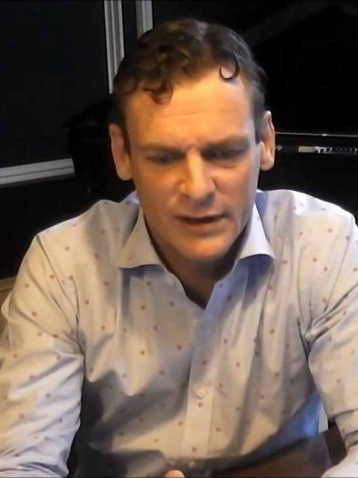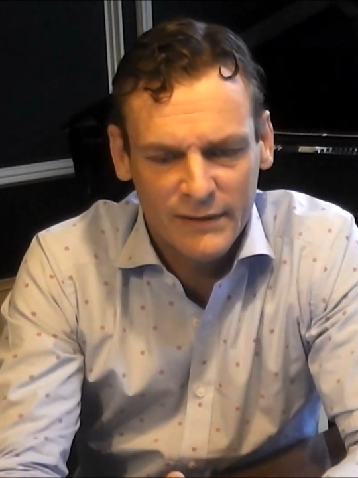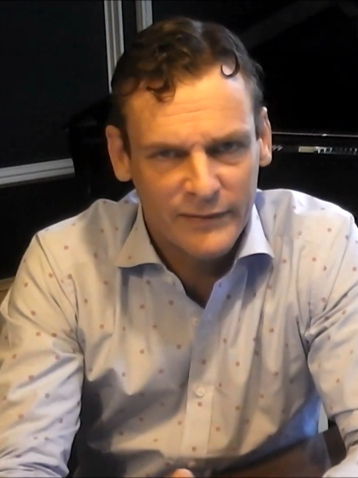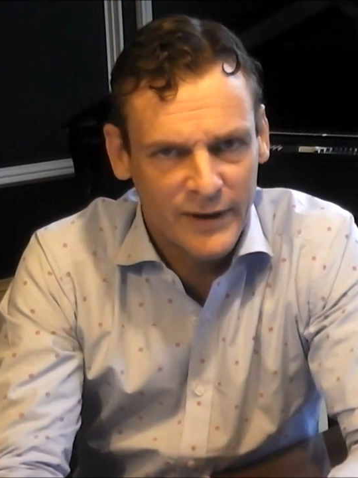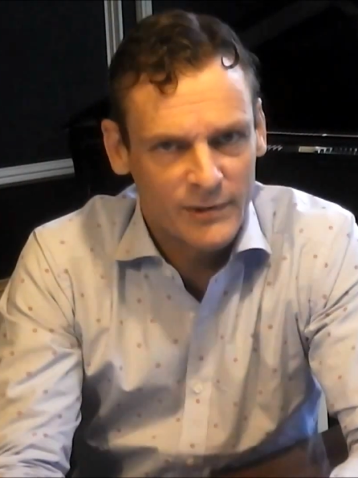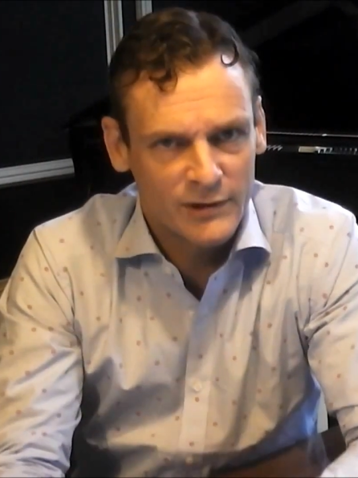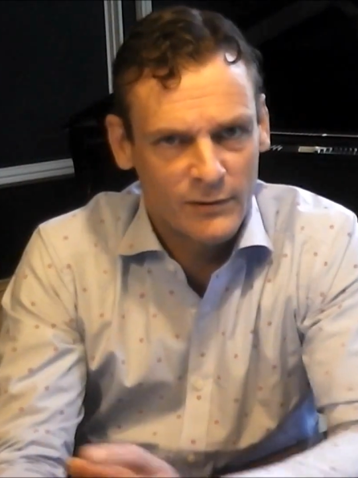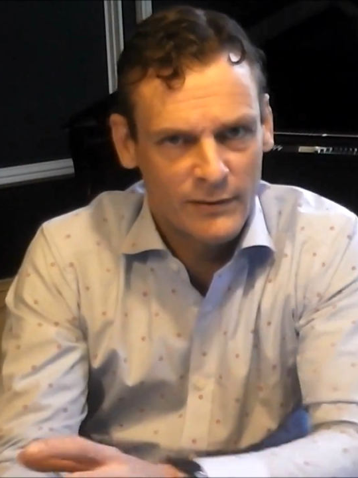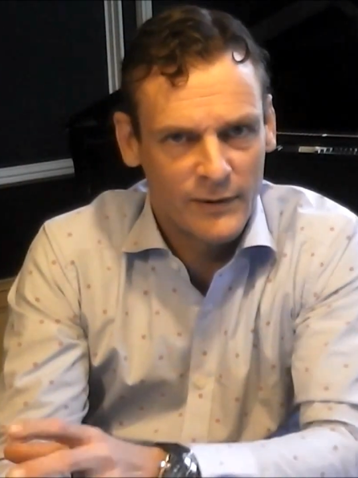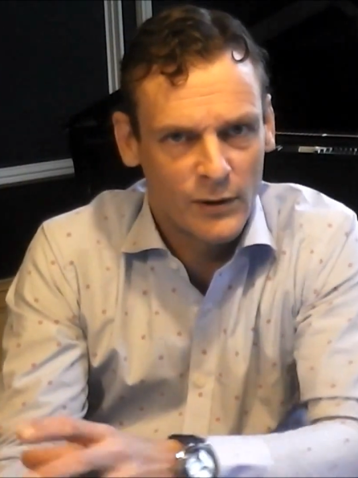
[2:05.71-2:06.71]
that famous
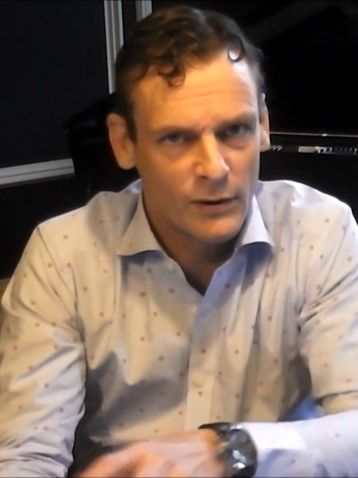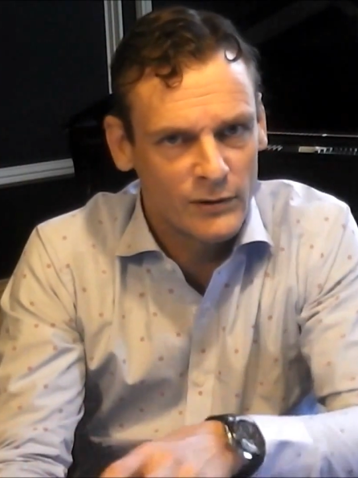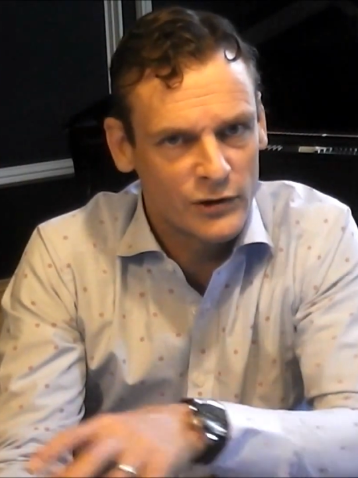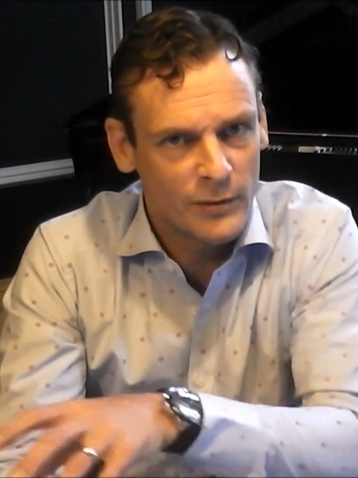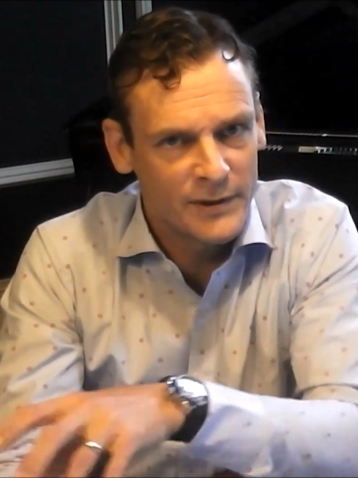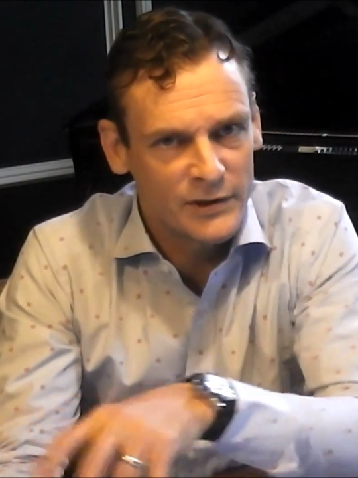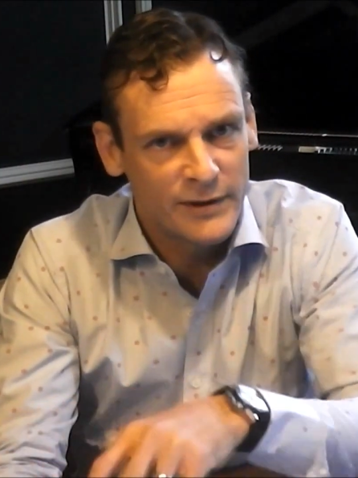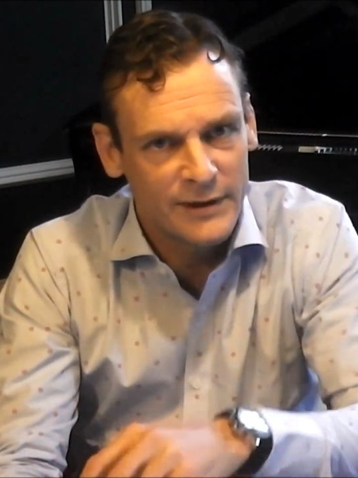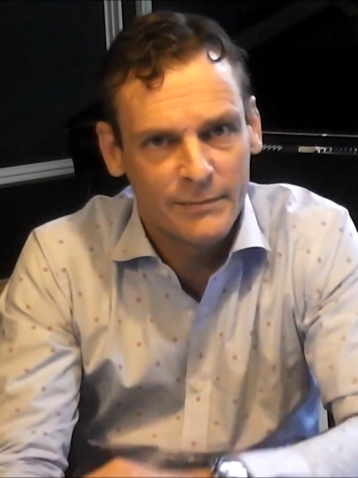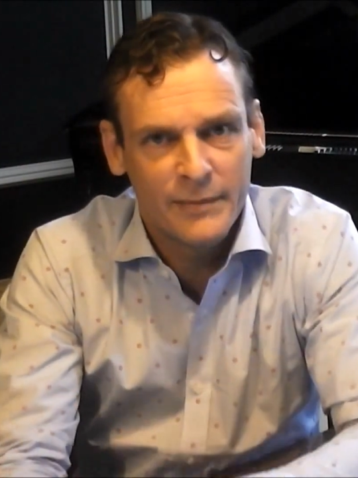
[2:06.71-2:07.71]
sort of long shopping
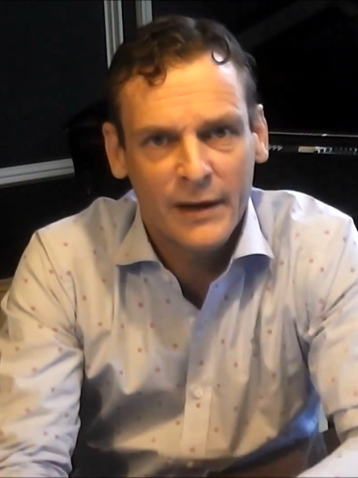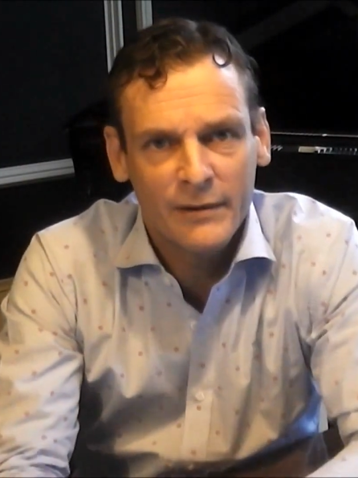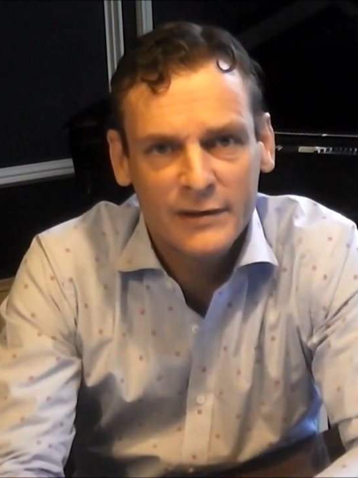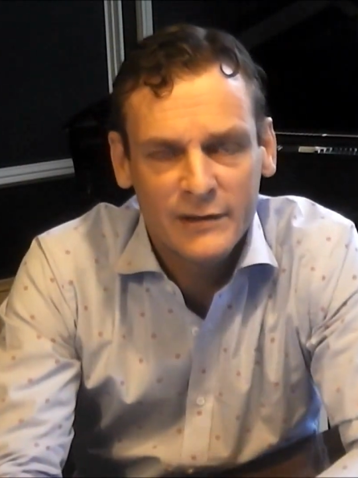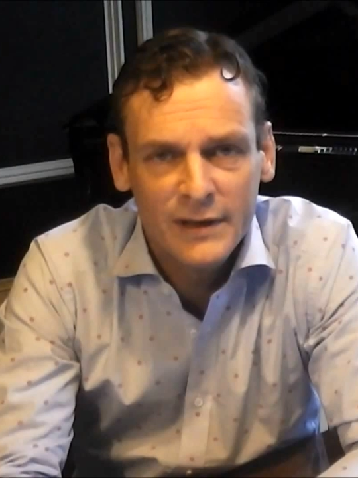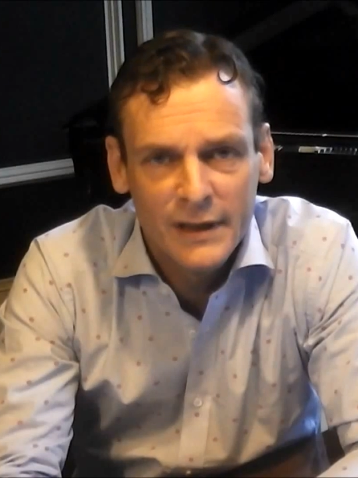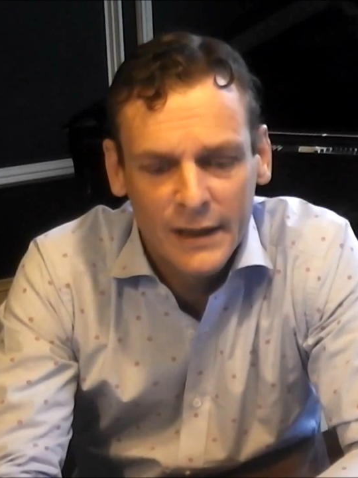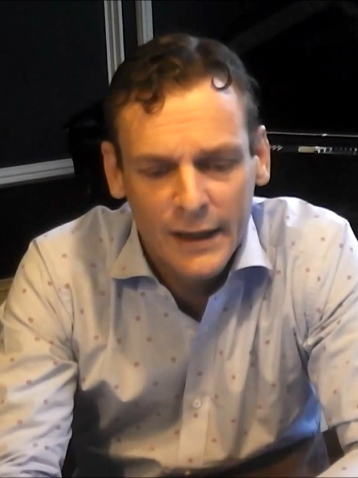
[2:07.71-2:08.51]
street in Paris,